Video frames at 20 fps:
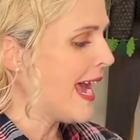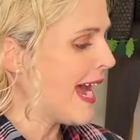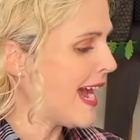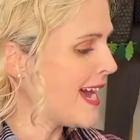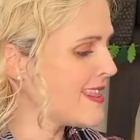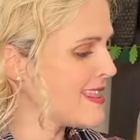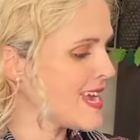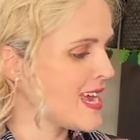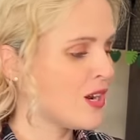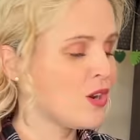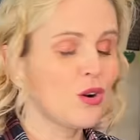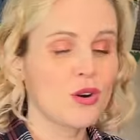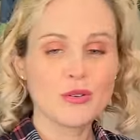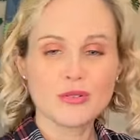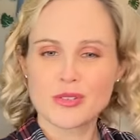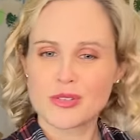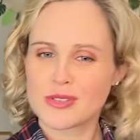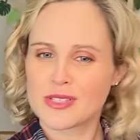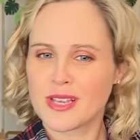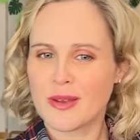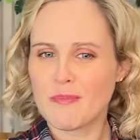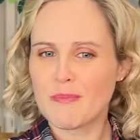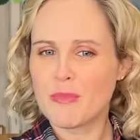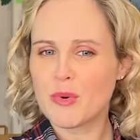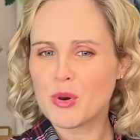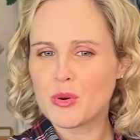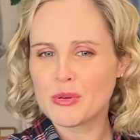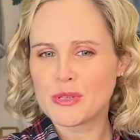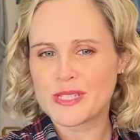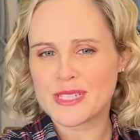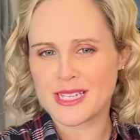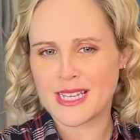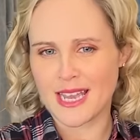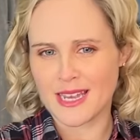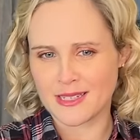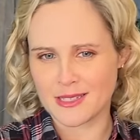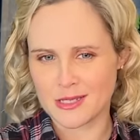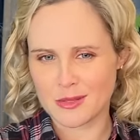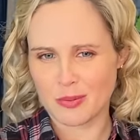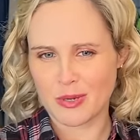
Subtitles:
And then also some moleskins,